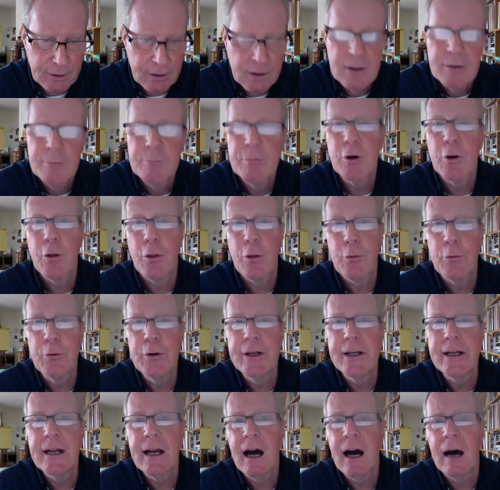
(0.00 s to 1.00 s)
But
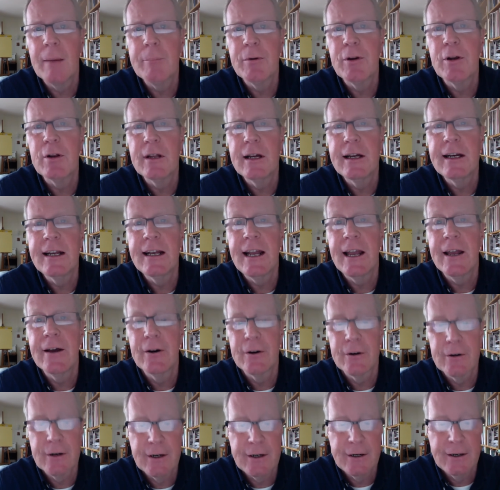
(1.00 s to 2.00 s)
3 copulating
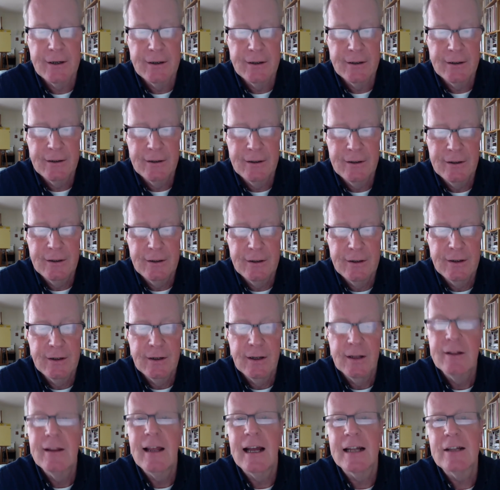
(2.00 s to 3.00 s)
elk?
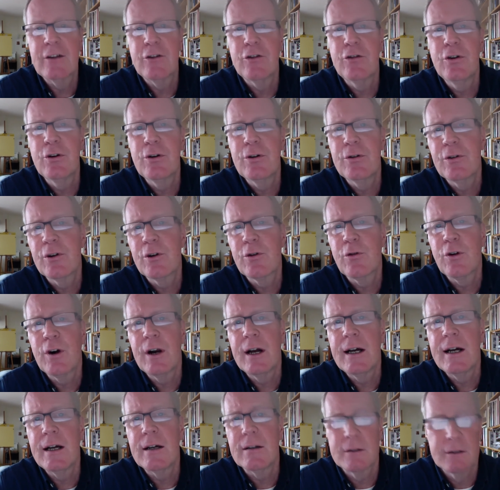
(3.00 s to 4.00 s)
That took the
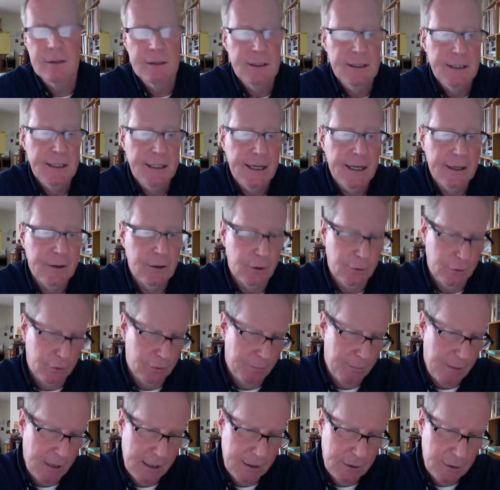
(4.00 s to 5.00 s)
crown and
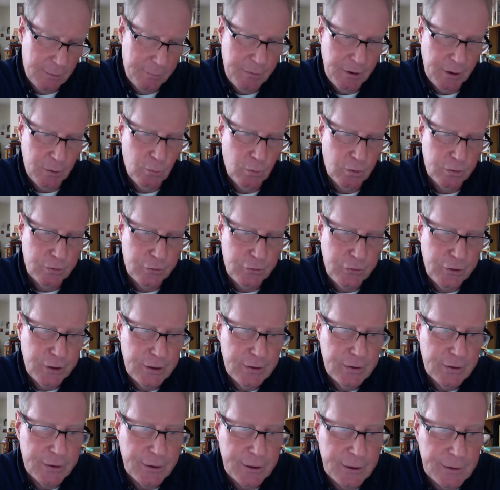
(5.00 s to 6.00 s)
undermined a bit one's
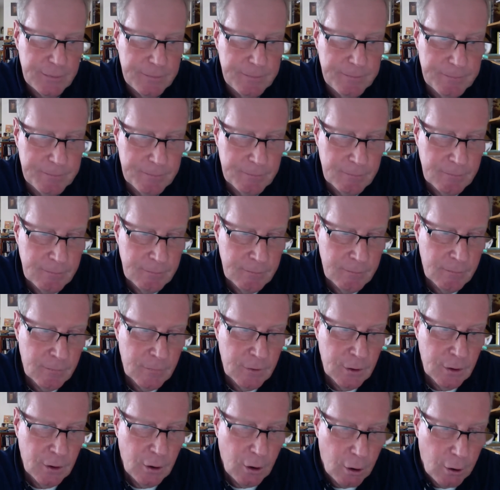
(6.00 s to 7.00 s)
dignity.
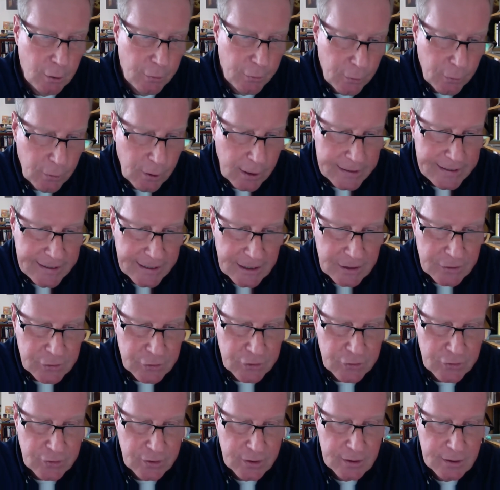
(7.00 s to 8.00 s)
Although I
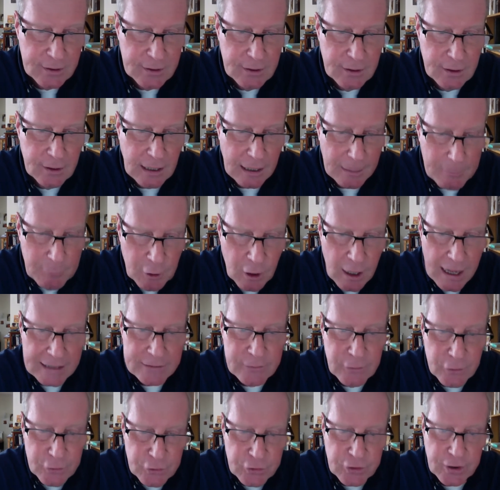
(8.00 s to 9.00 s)
guess I'm glad
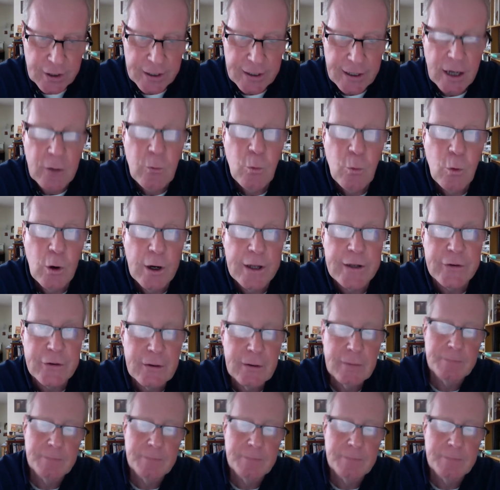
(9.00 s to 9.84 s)
to say I went.